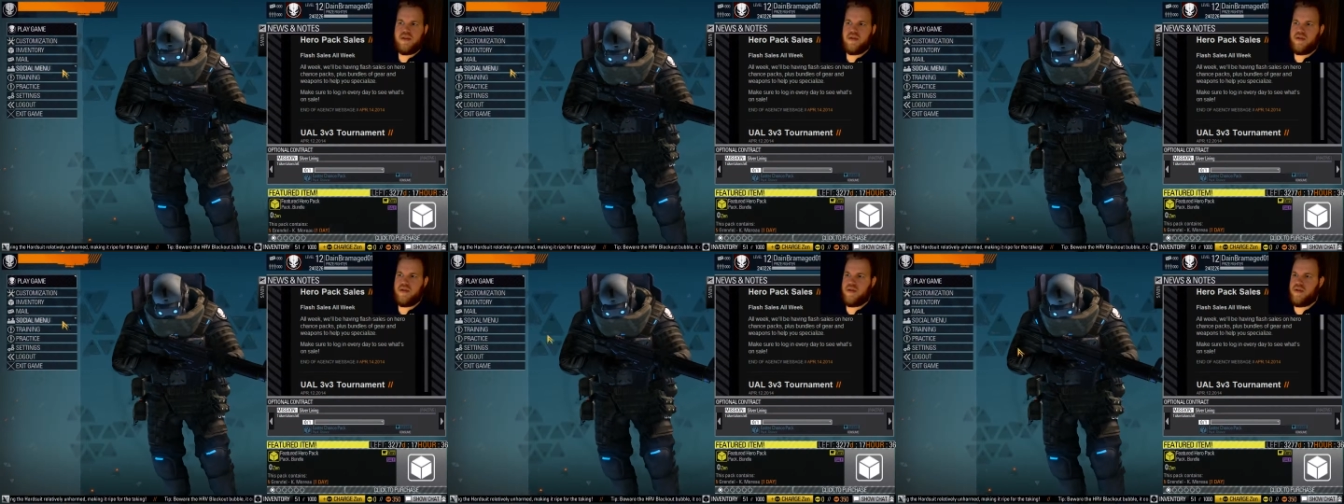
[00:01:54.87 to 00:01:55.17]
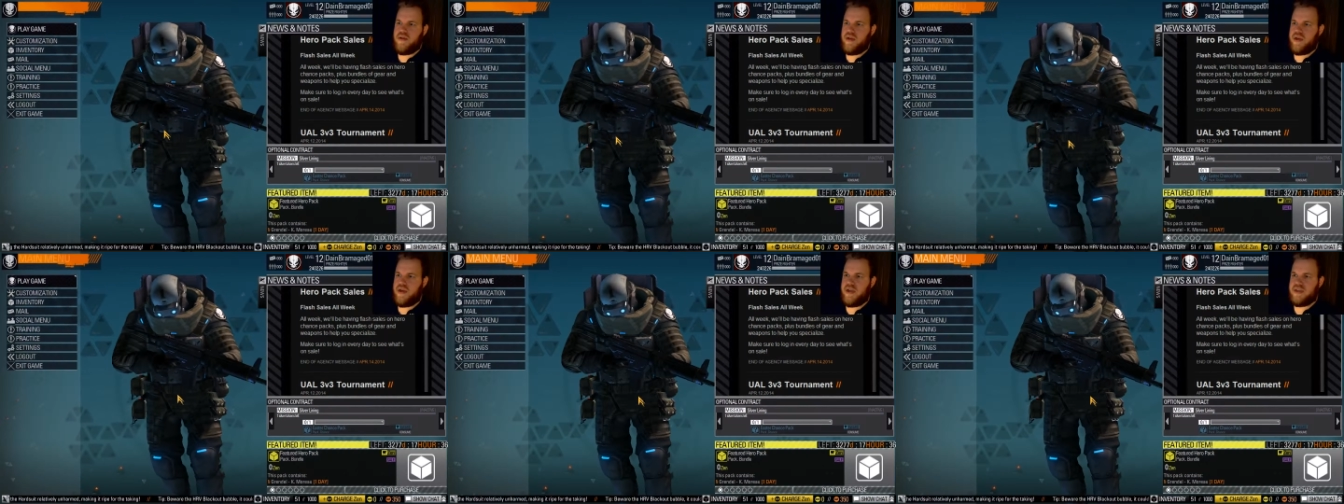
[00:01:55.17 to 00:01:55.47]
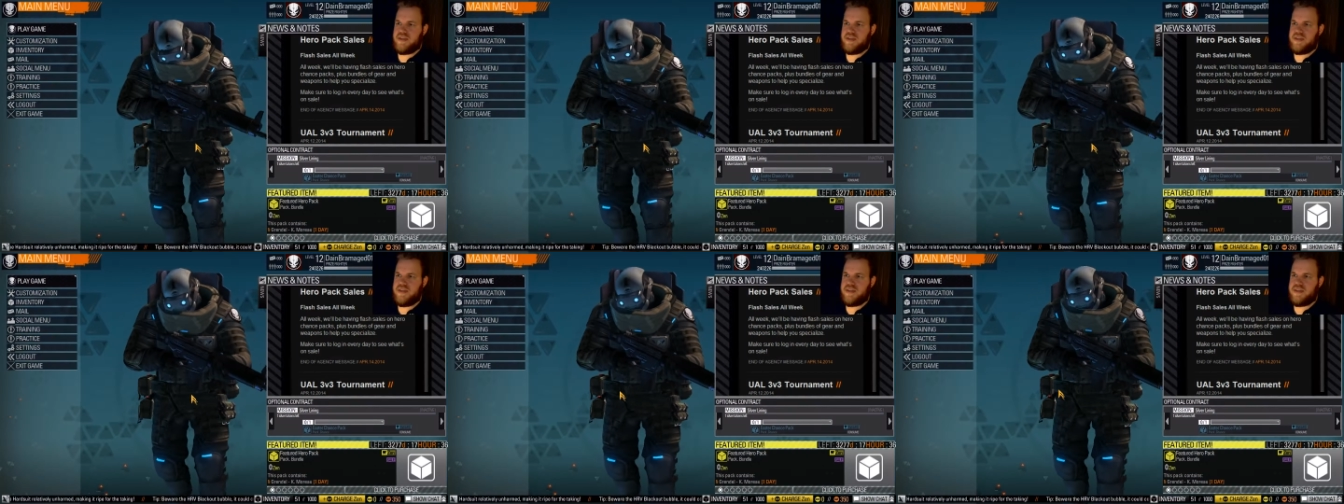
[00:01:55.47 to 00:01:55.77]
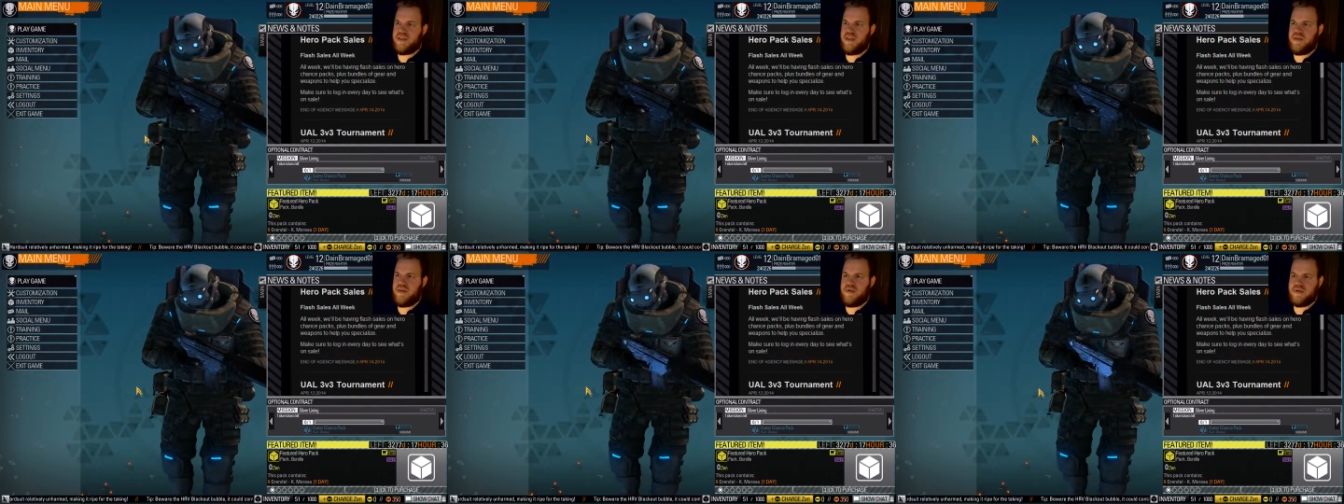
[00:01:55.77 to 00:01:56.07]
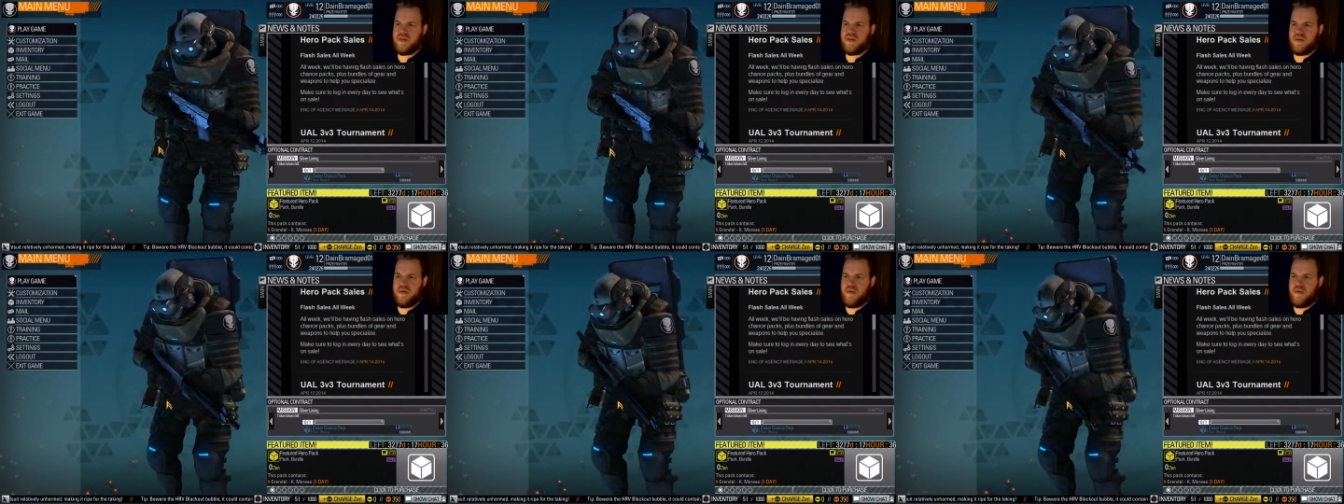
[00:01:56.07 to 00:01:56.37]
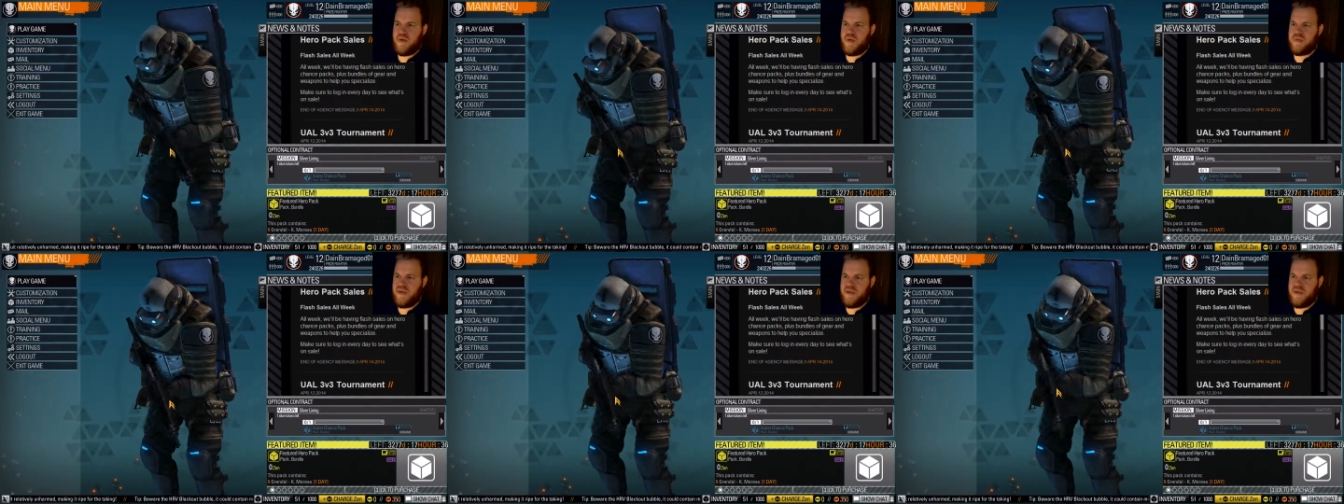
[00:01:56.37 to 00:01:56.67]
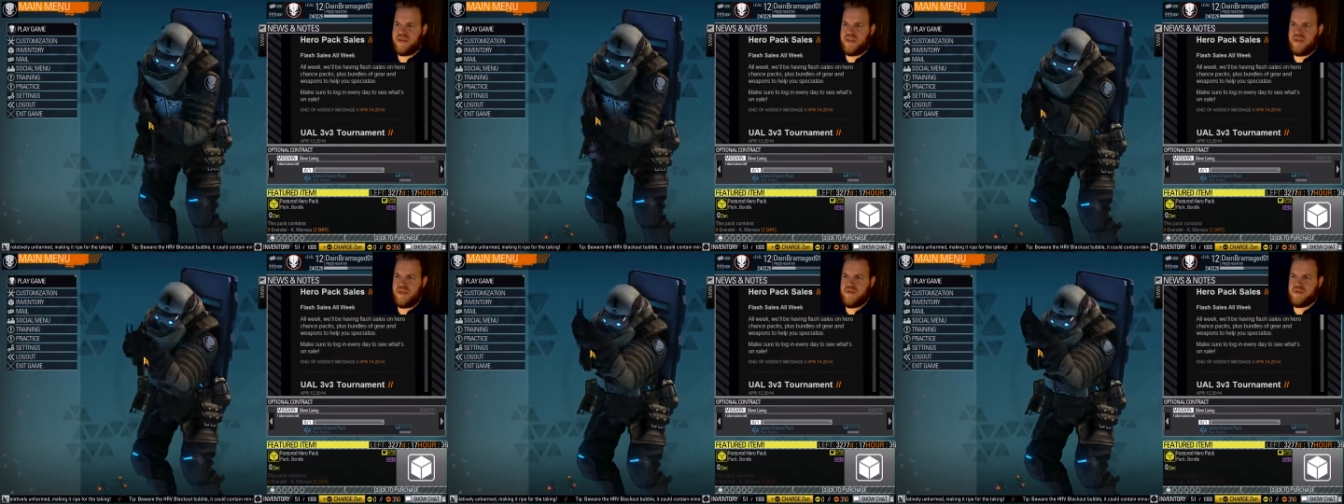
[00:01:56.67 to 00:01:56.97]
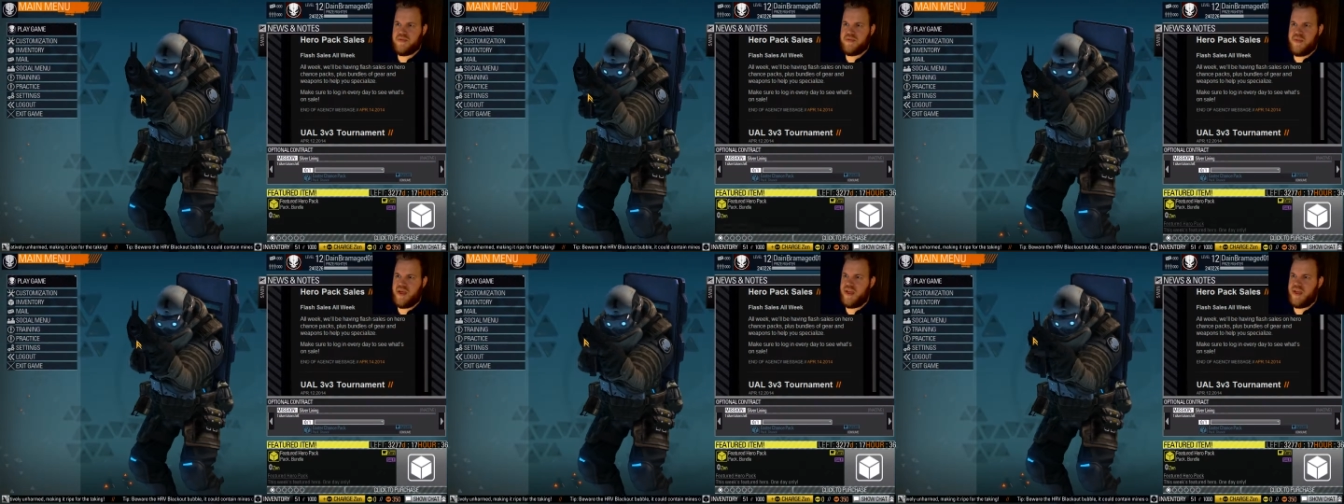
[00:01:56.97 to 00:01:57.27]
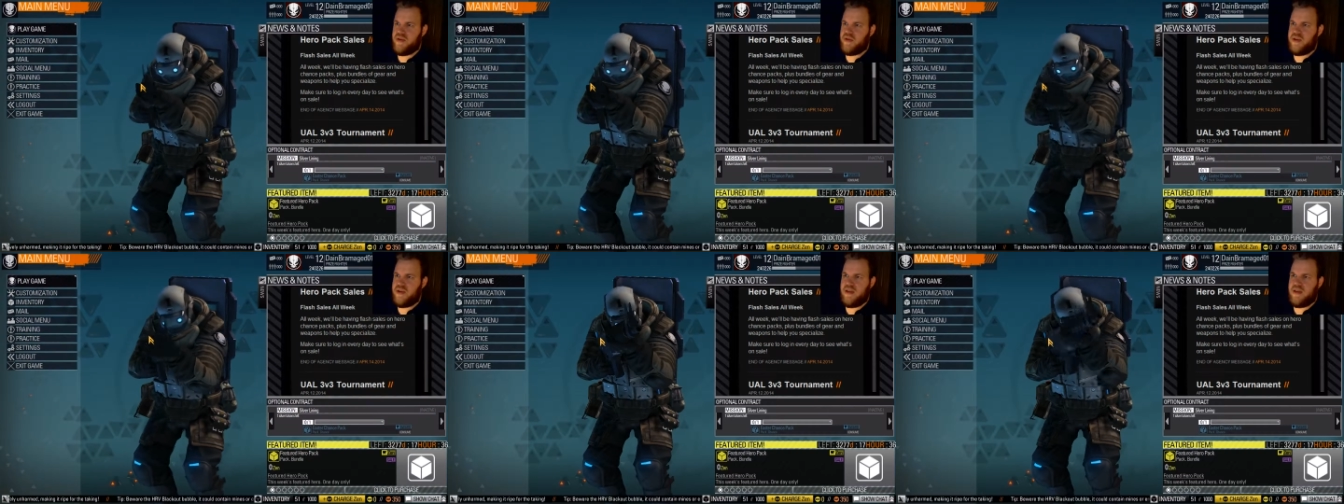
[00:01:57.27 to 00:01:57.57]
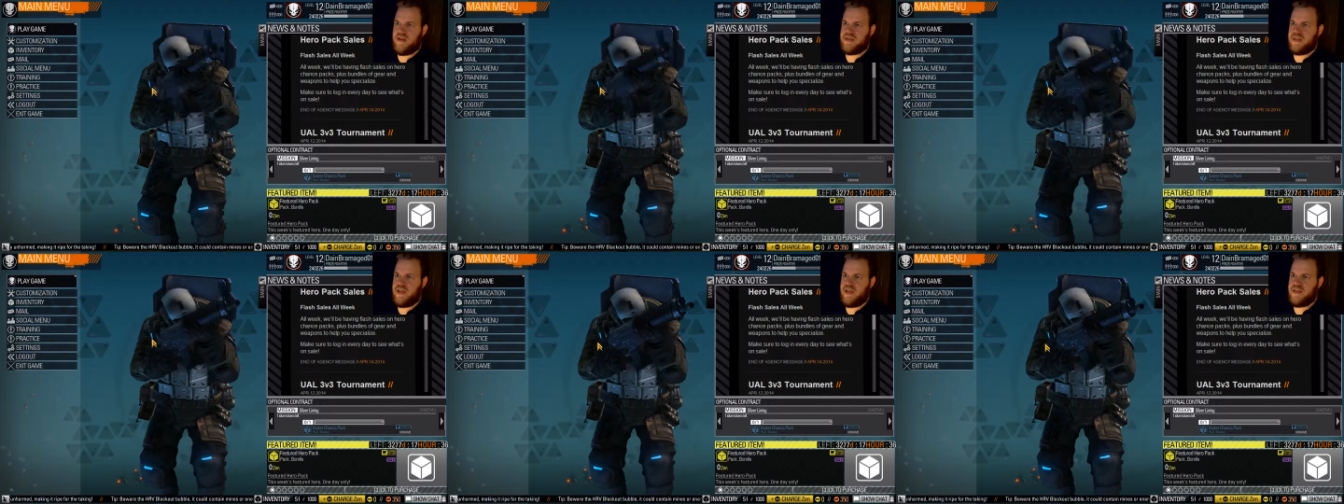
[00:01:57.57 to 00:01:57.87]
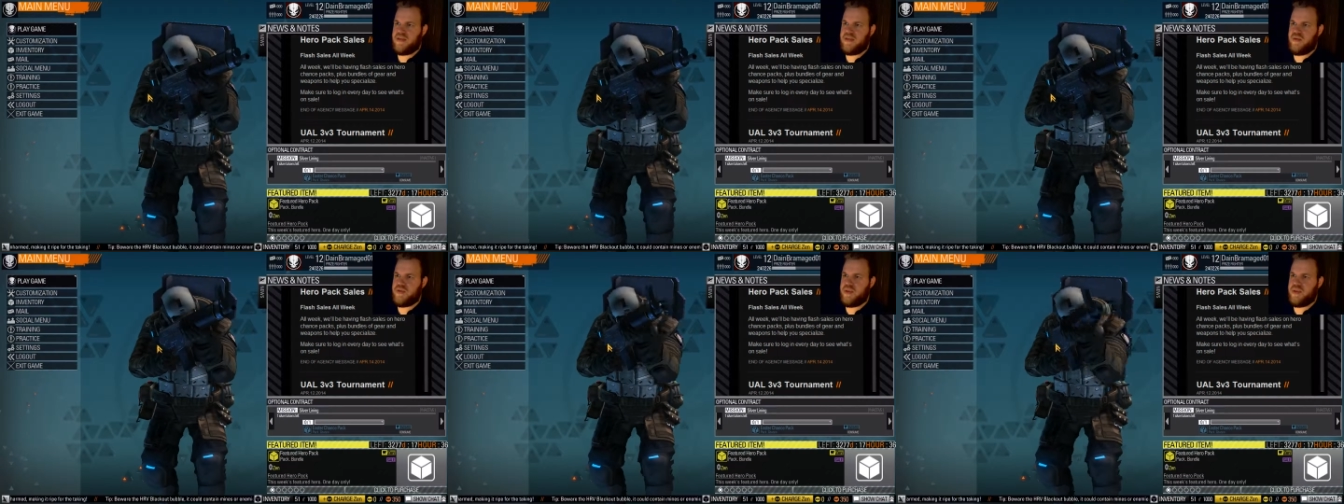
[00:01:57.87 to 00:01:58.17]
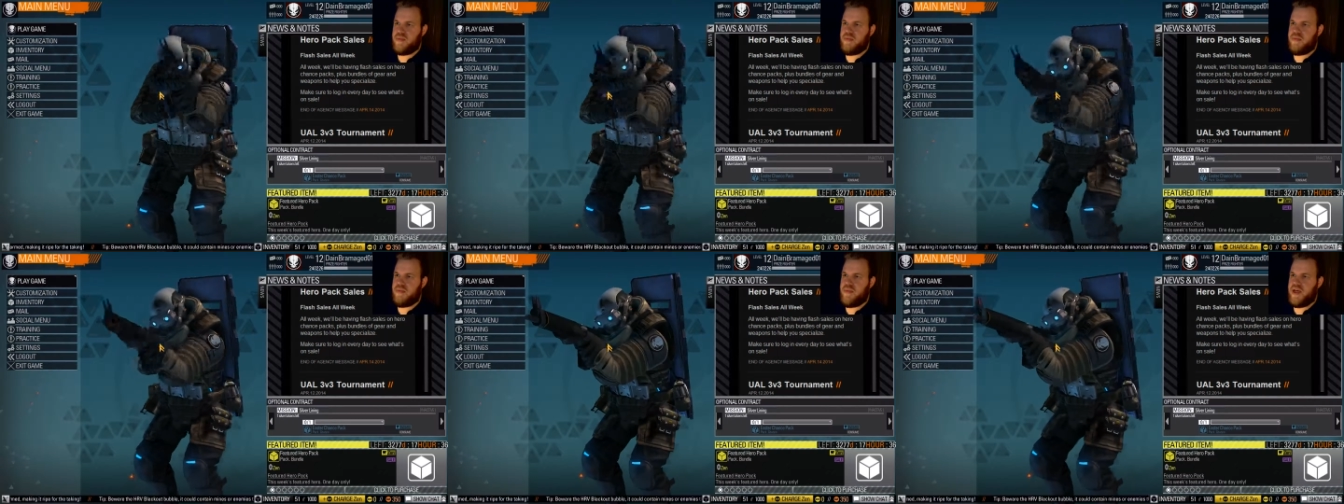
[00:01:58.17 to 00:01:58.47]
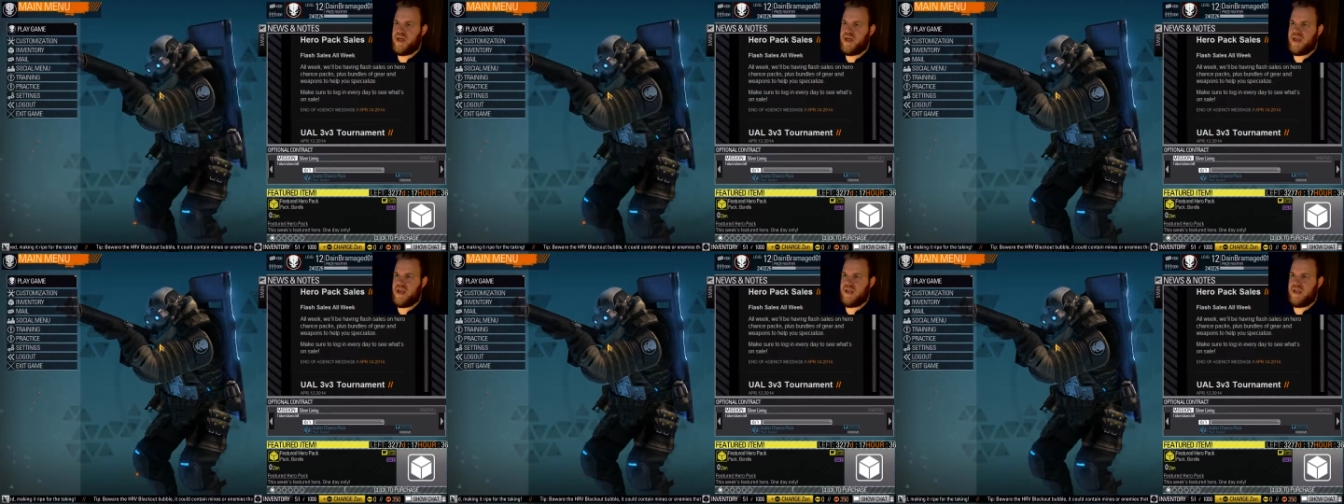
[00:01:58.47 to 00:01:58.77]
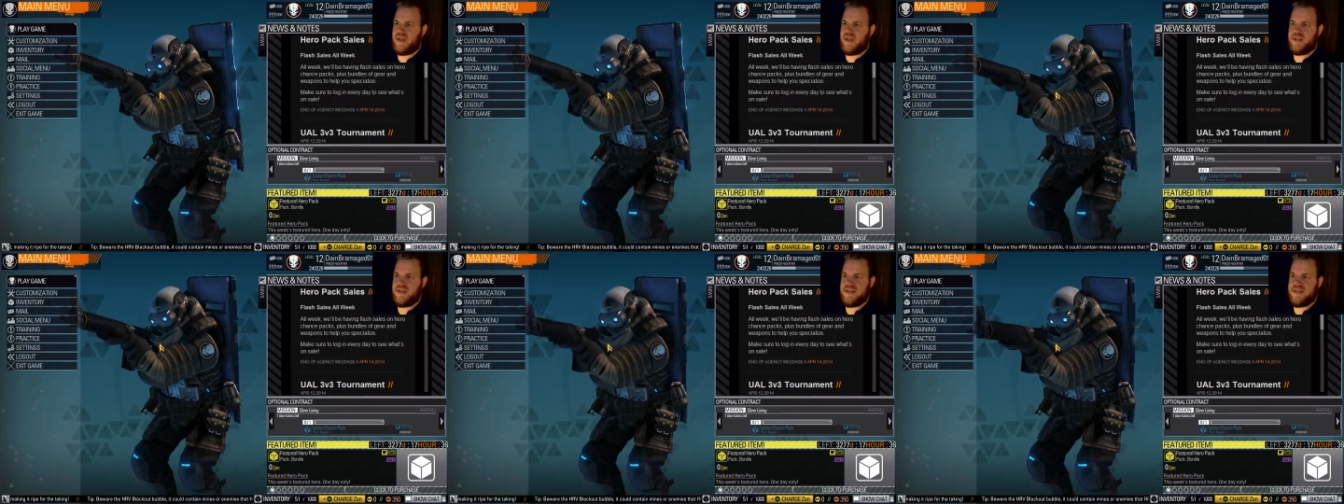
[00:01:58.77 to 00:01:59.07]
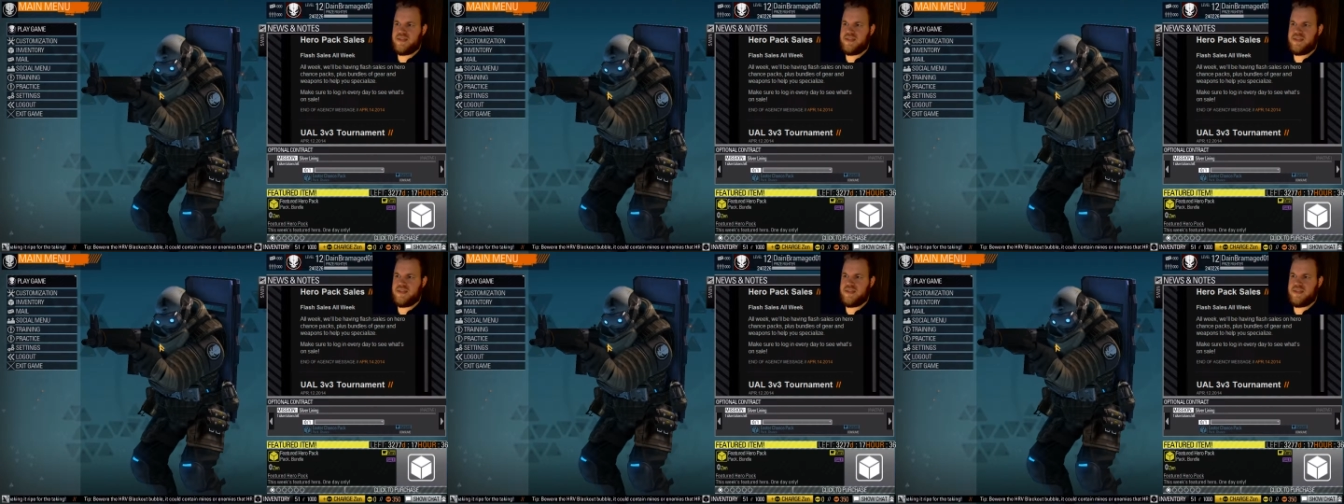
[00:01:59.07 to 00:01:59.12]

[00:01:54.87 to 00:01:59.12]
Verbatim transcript: Alright, does he use his own weapon, or does he use mine? Okay, it looks like he's using mine.